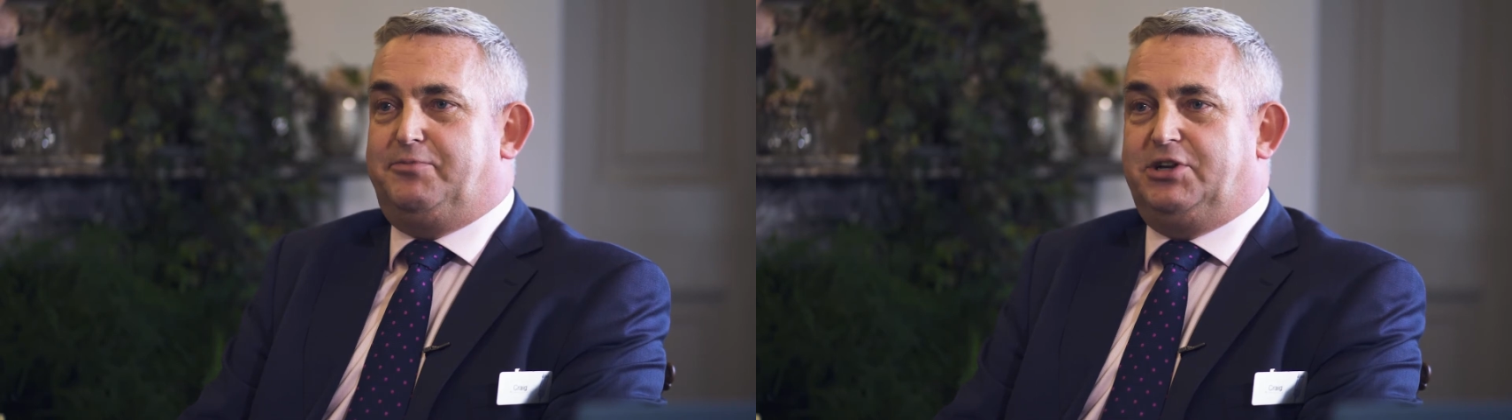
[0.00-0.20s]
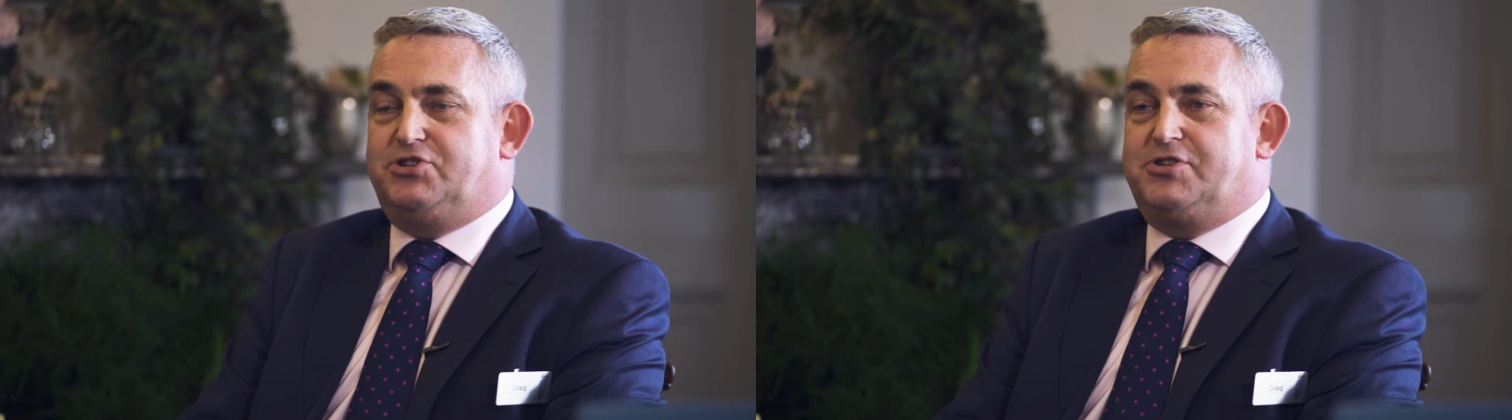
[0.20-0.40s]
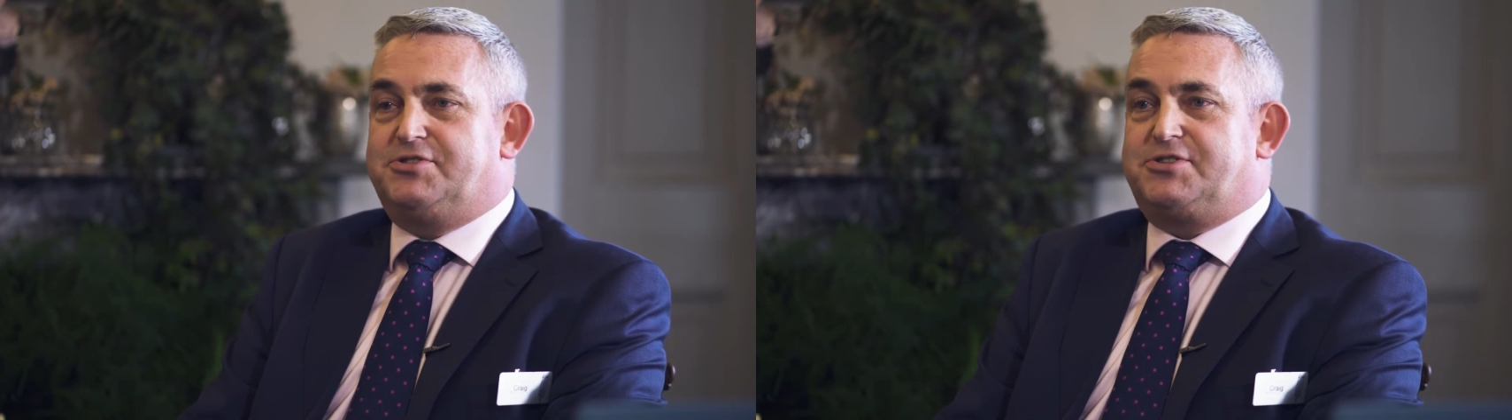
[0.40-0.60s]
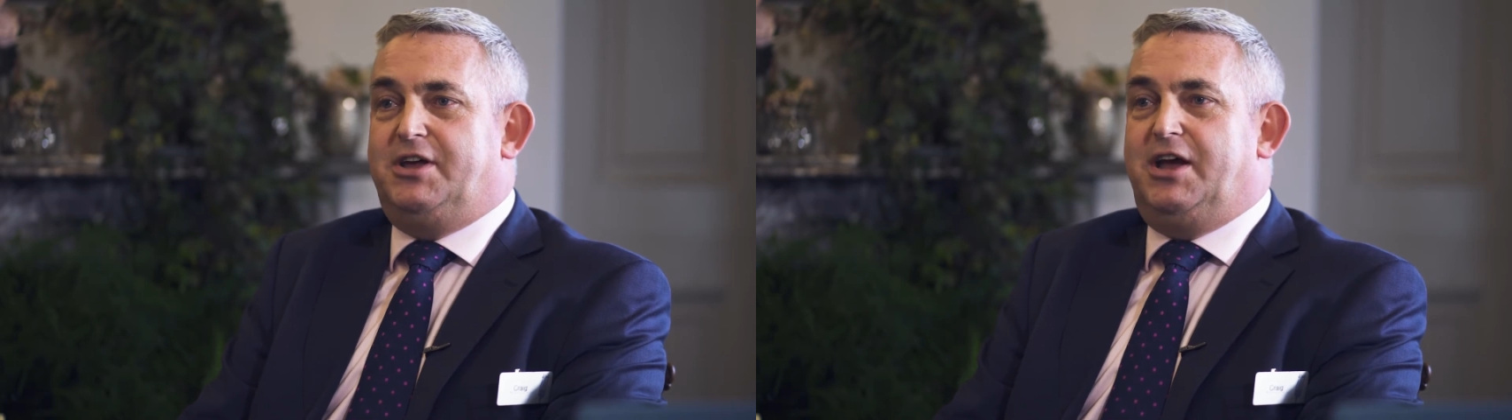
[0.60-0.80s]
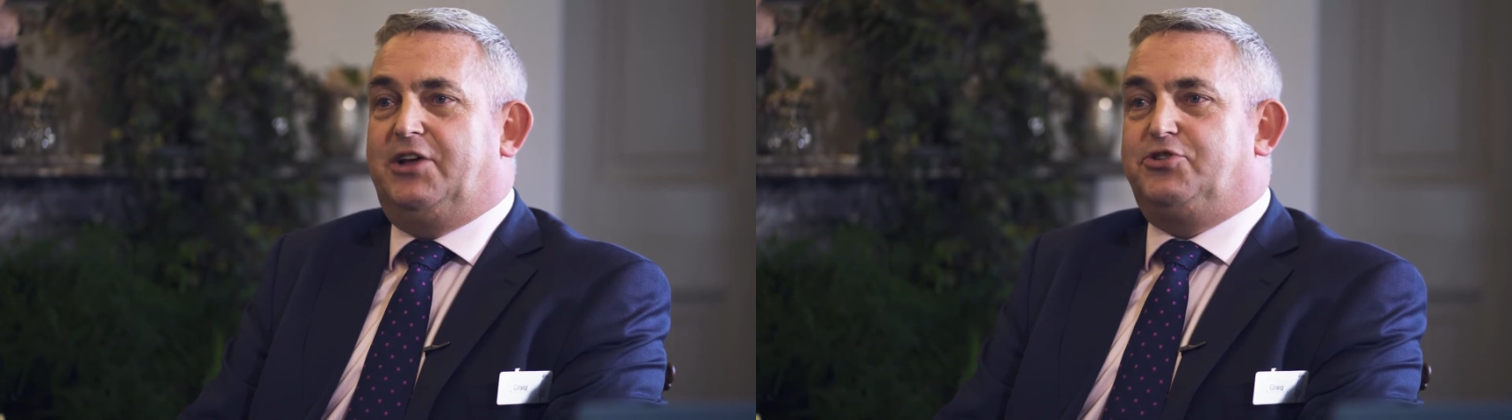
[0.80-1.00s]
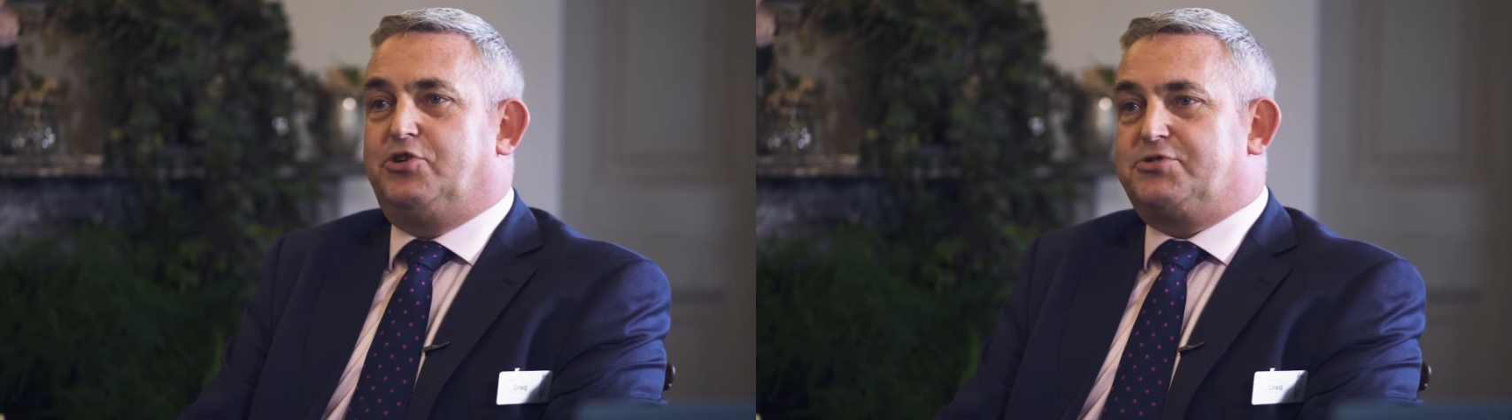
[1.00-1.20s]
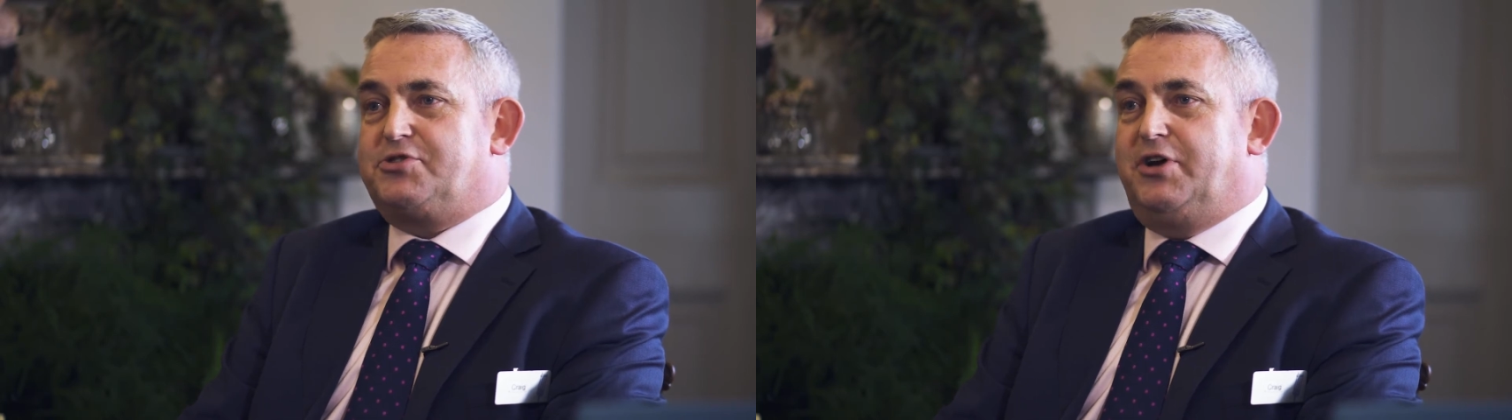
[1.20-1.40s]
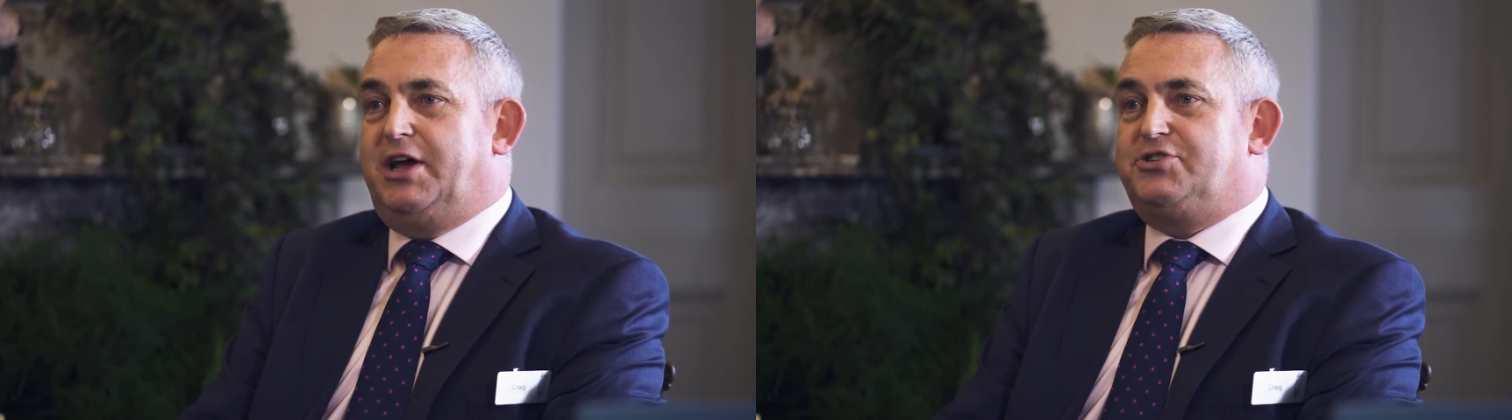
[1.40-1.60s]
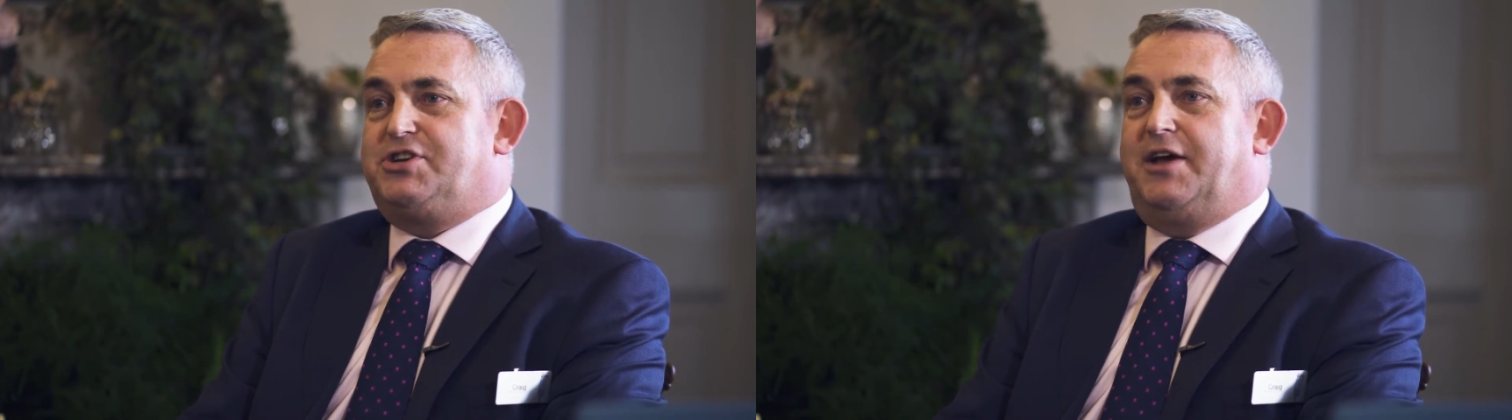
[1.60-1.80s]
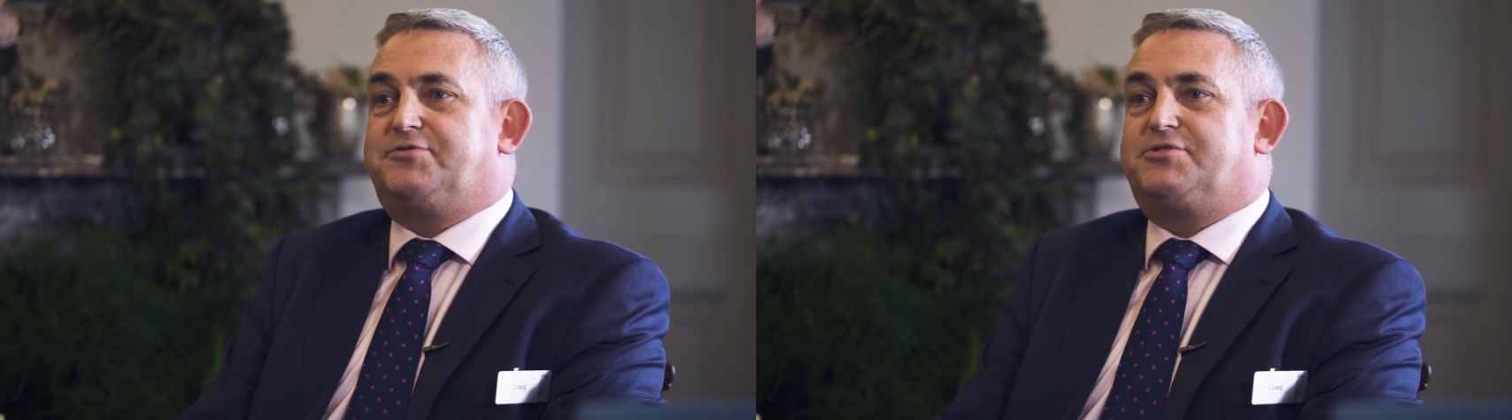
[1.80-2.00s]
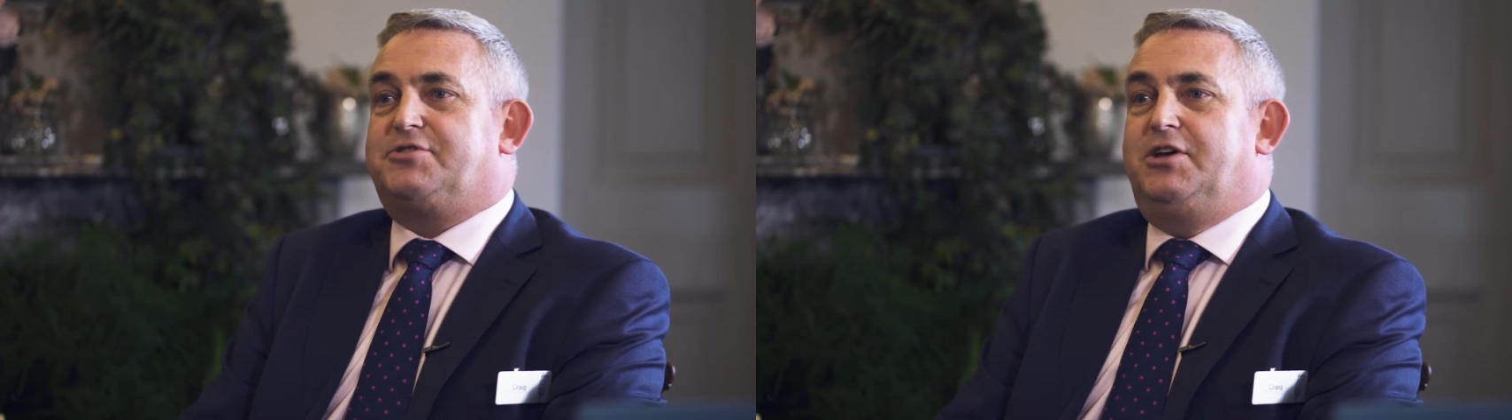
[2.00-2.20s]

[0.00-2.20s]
managers and also head chefs,